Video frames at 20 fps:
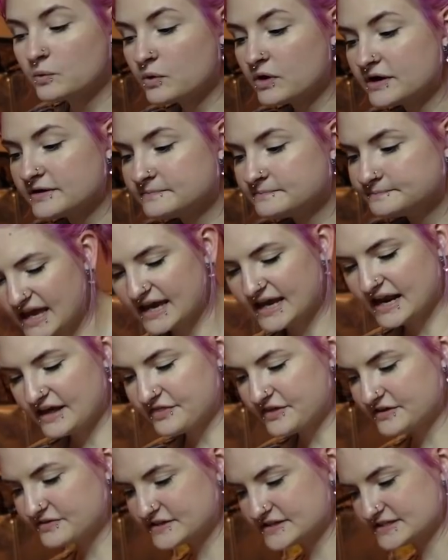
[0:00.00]
one, and I
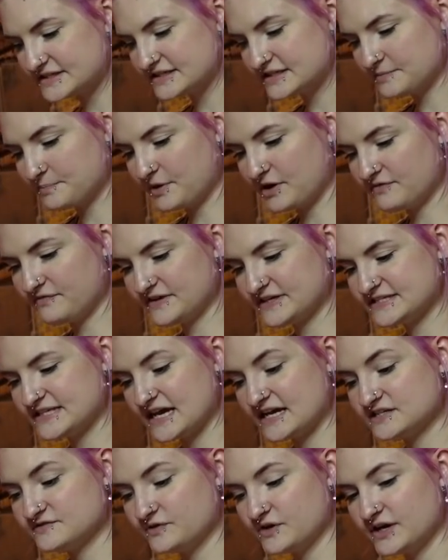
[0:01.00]
think this is the perfect
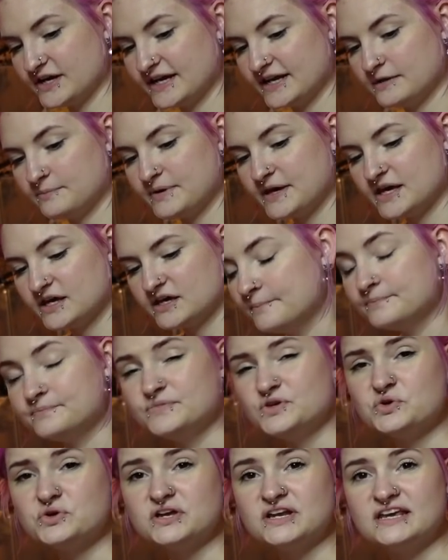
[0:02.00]
size for a guinea pig.
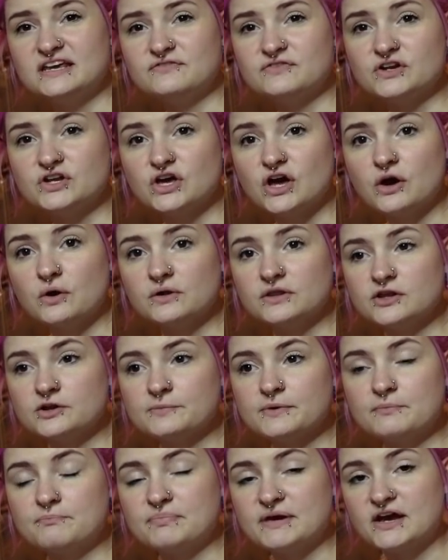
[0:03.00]
You could even go a little
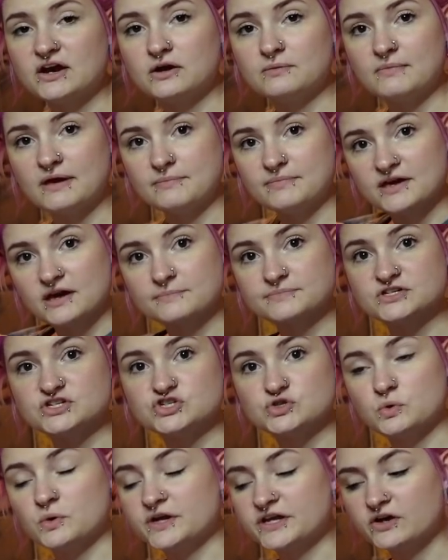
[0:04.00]
bit bigger, maybe up to
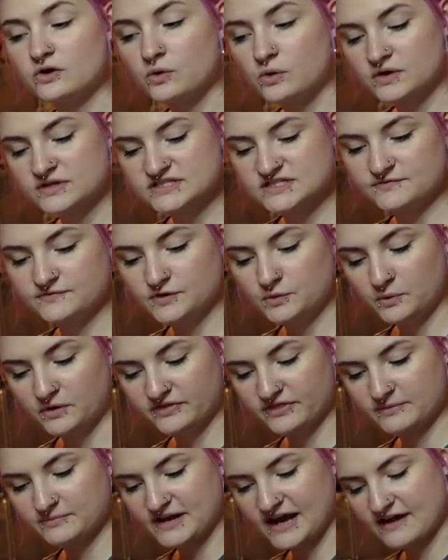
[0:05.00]
20 quarts if you
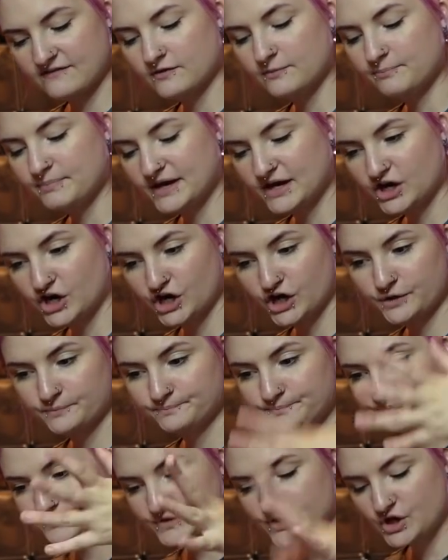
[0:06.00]
want them to have a bigger,
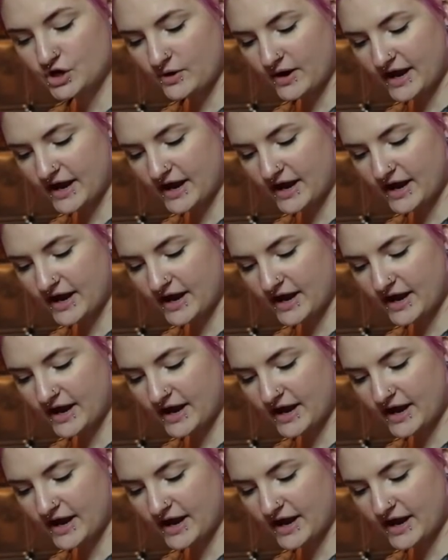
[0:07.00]
you know,